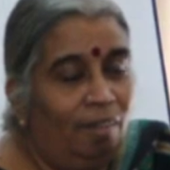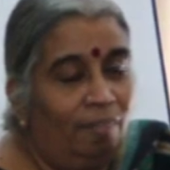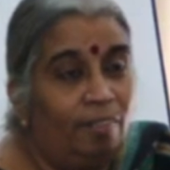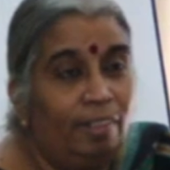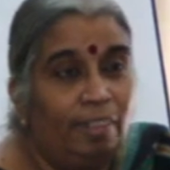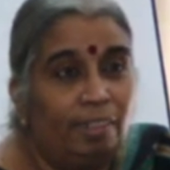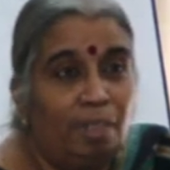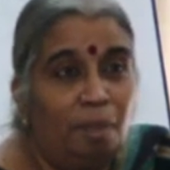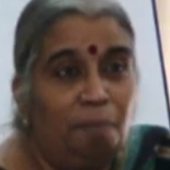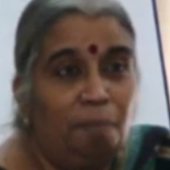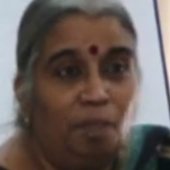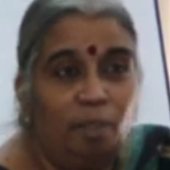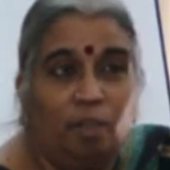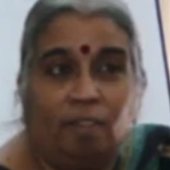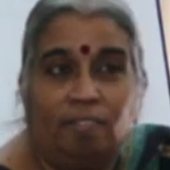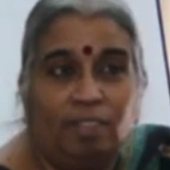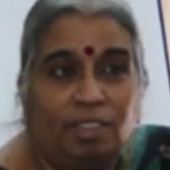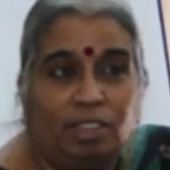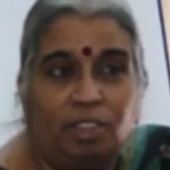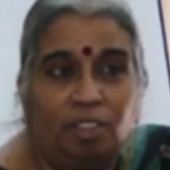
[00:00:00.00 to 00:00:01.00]
For example,
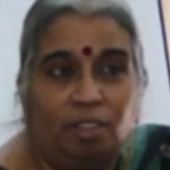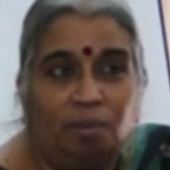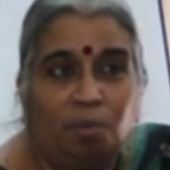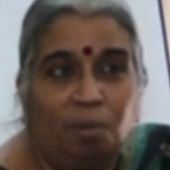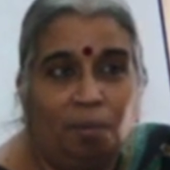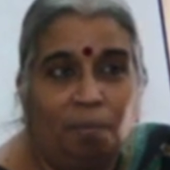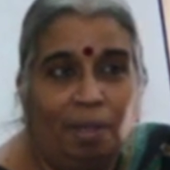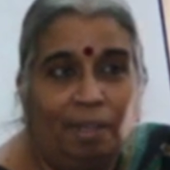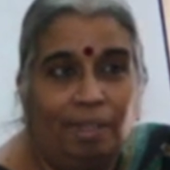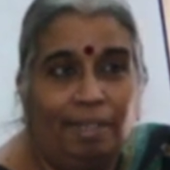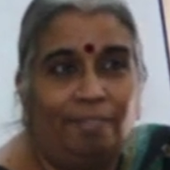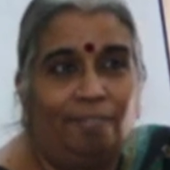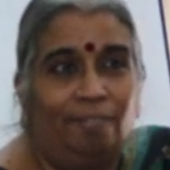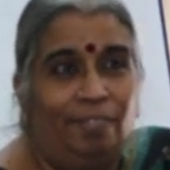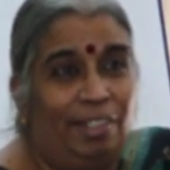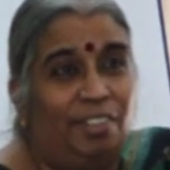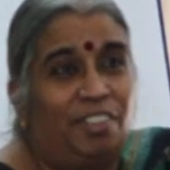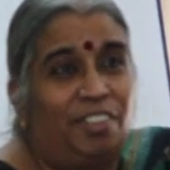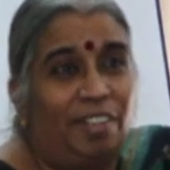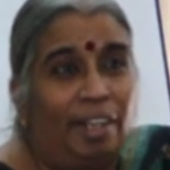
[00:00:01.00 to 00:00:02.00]
University of Mumbai,
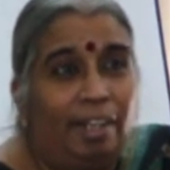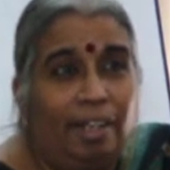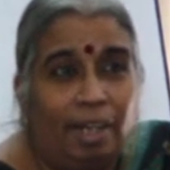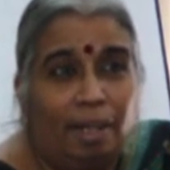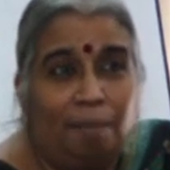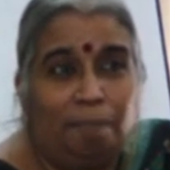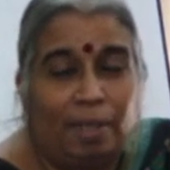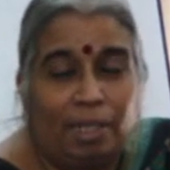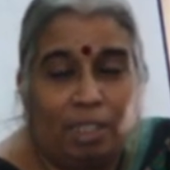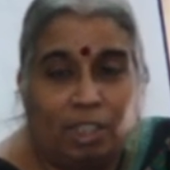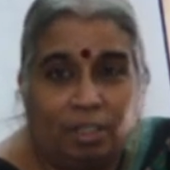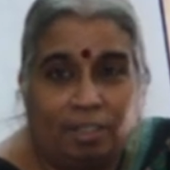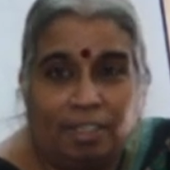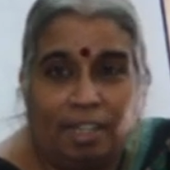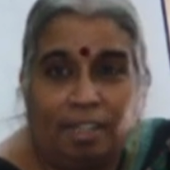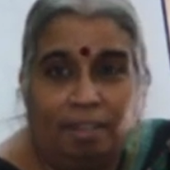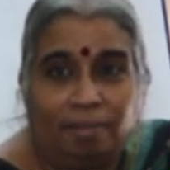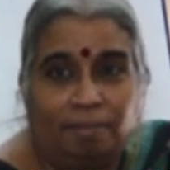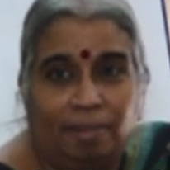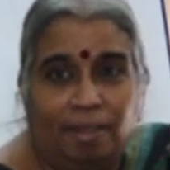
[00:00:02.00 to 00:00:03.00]
we tried our best to
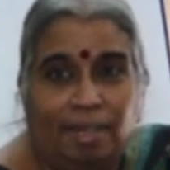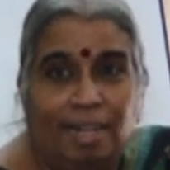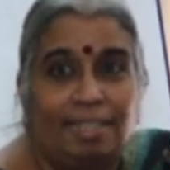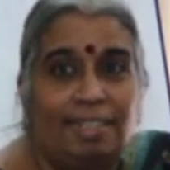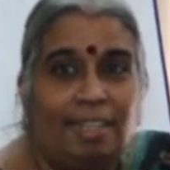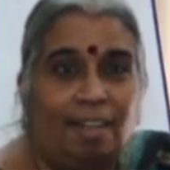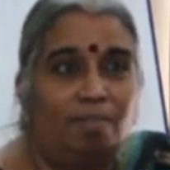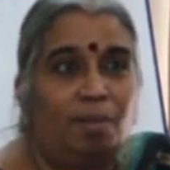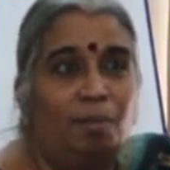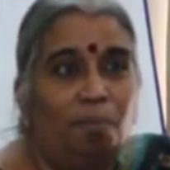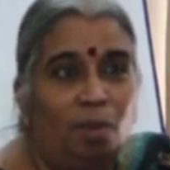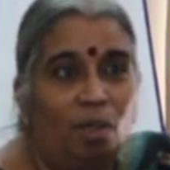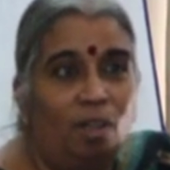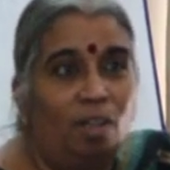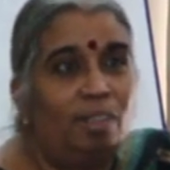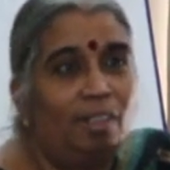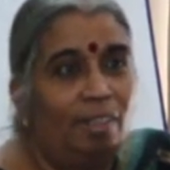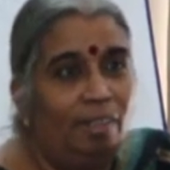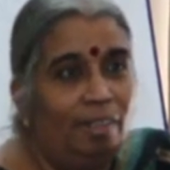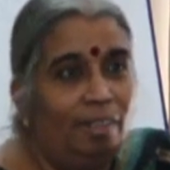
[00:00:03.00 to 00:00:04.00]
tell, let's have a
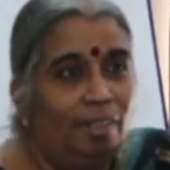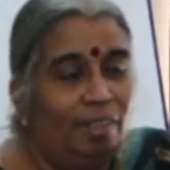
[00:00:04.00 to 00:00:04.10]
blog.